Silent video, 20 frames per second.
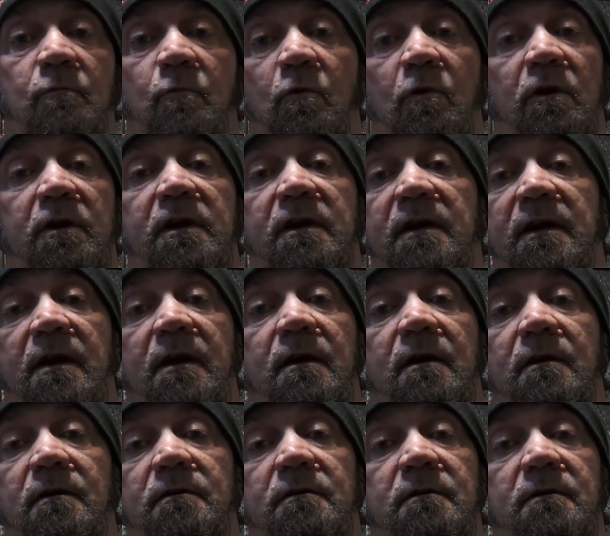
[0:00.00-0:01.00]
working
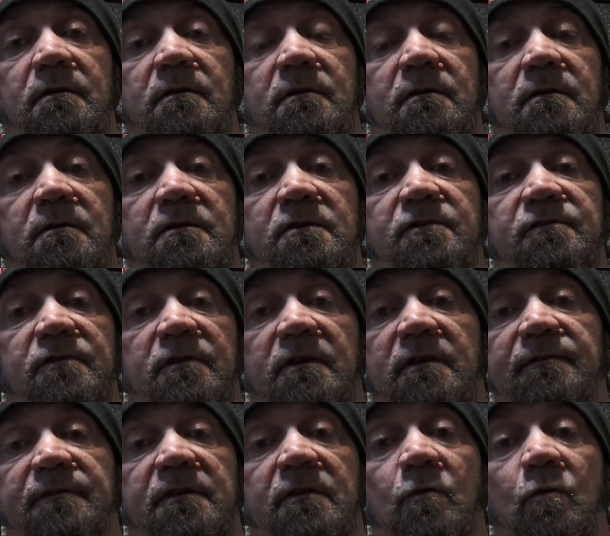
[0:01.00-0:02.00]
out, just for
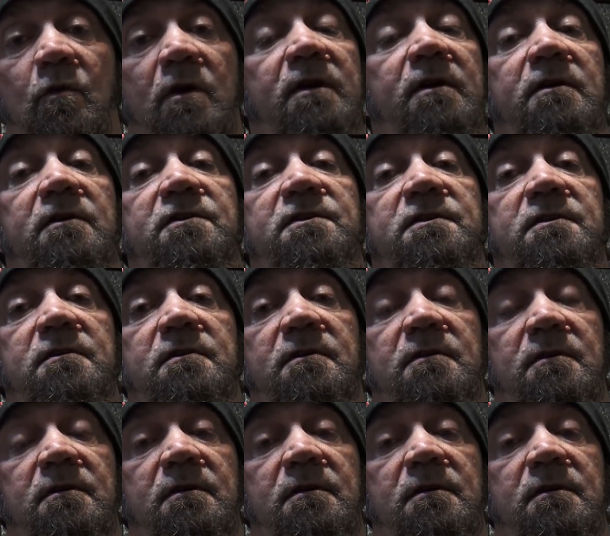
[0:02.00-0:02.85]
lifting weights,